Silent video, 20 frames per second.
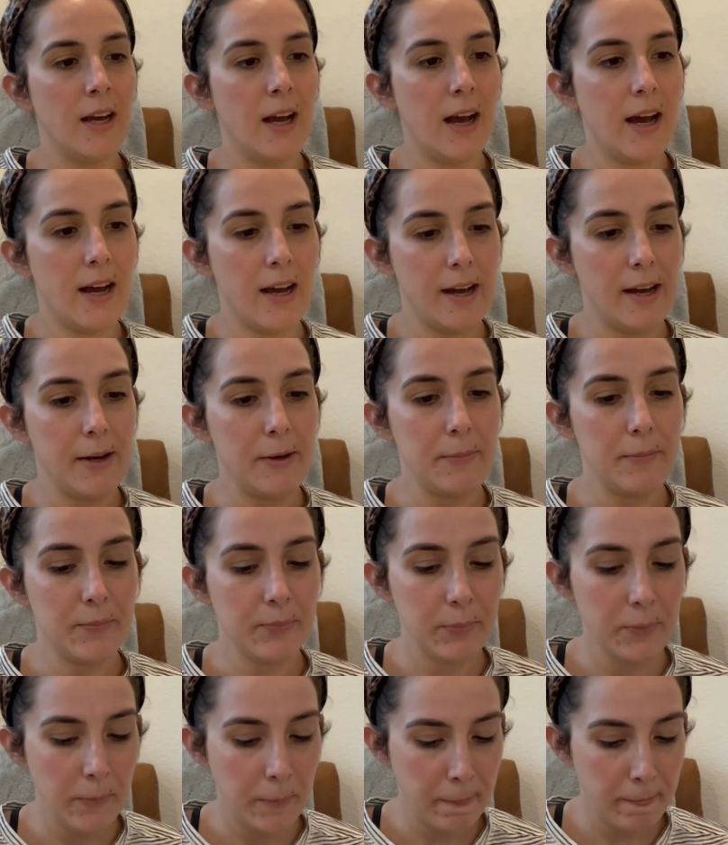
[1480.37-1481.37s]

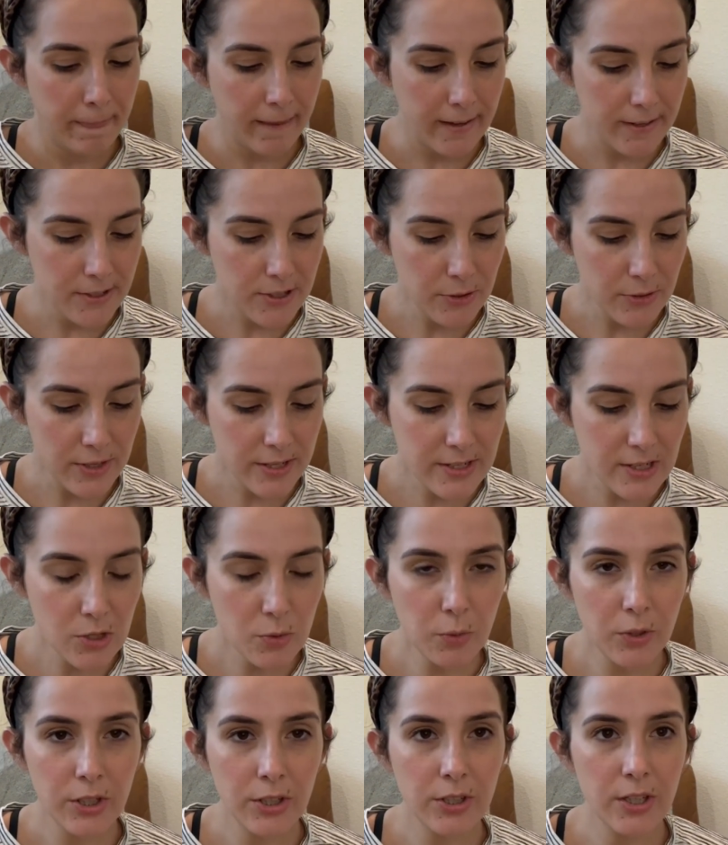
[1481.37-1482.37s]
And so this
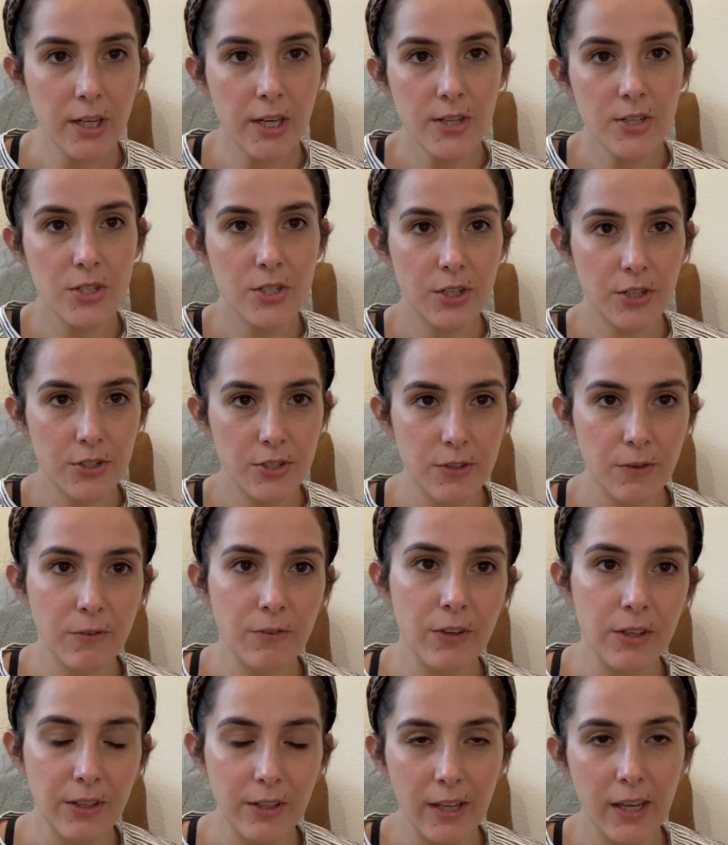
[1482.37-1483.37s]
is where you're going to start to
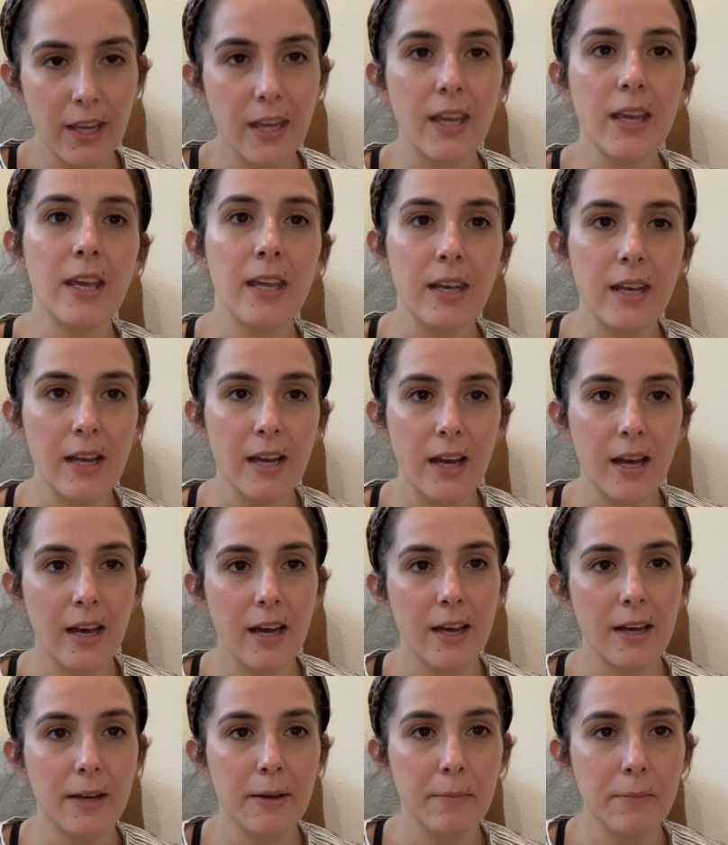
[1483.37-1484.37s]
fill in
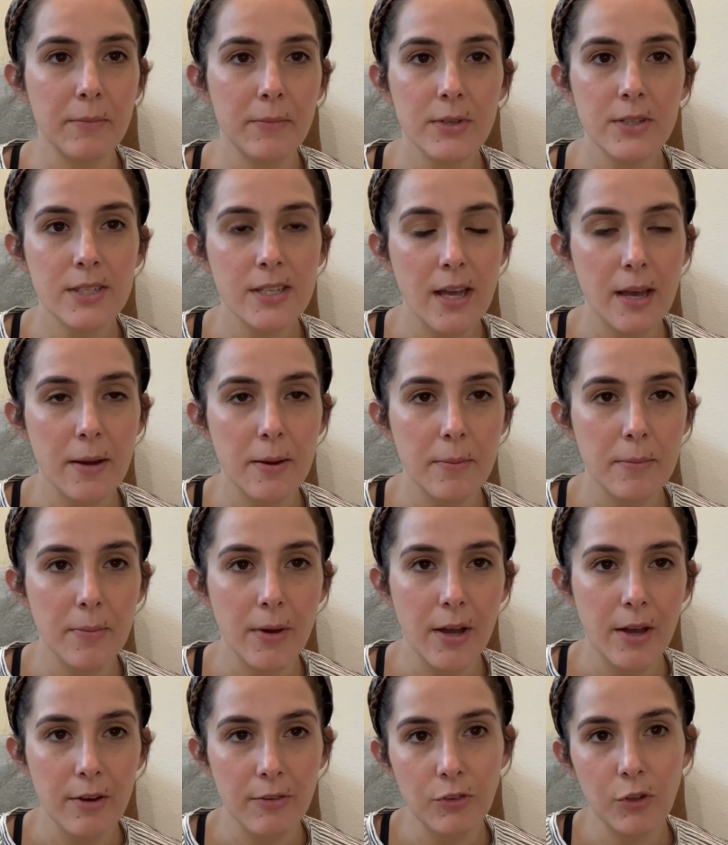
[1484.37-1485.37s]
some
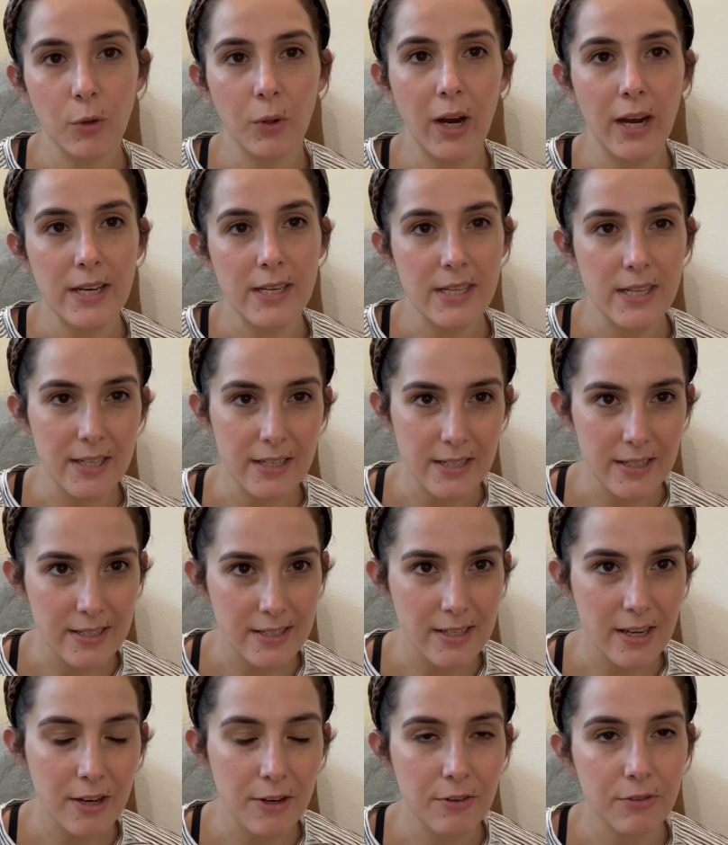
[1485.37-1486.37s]
of your
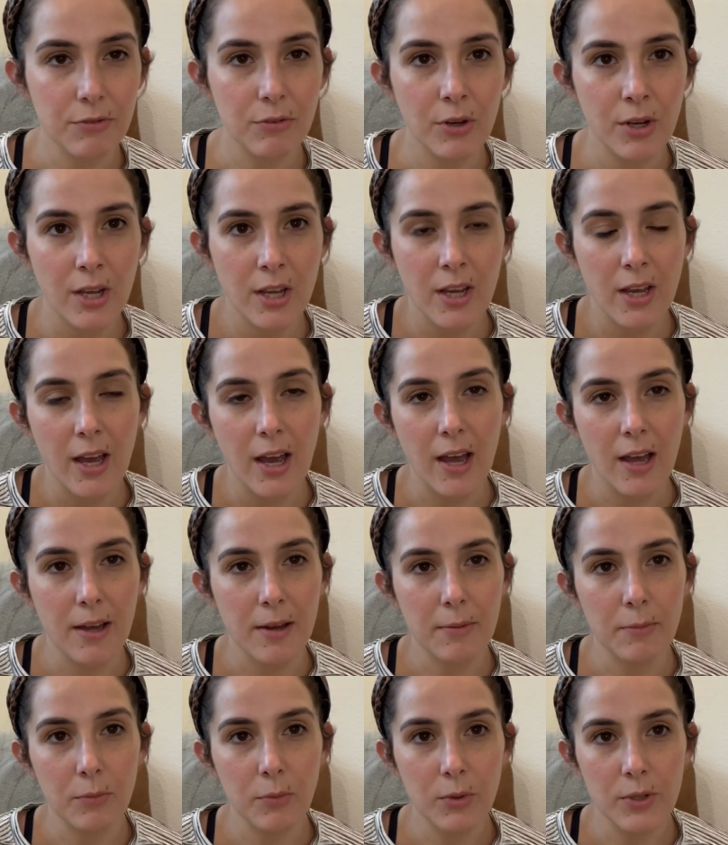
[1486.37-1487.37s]
ideas of
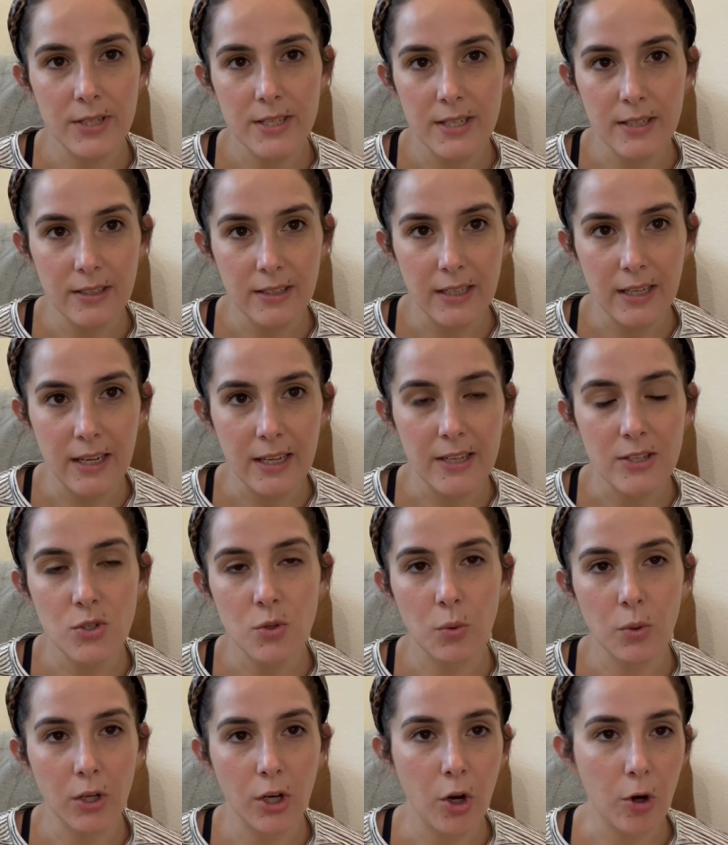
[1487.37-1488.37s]
resilience
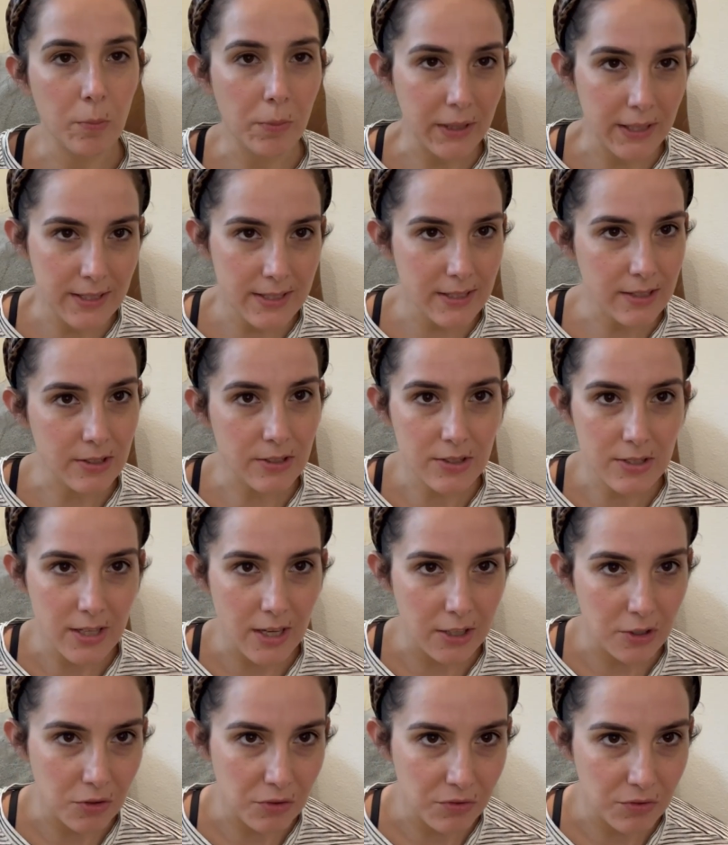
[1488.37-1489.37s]
or coping skills
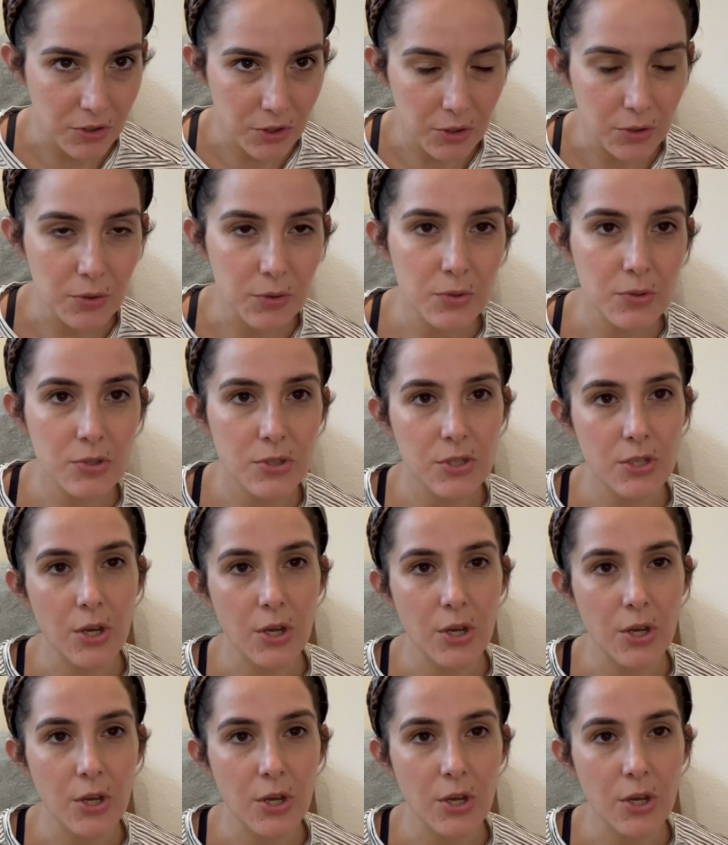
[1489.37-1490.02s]
that you've used.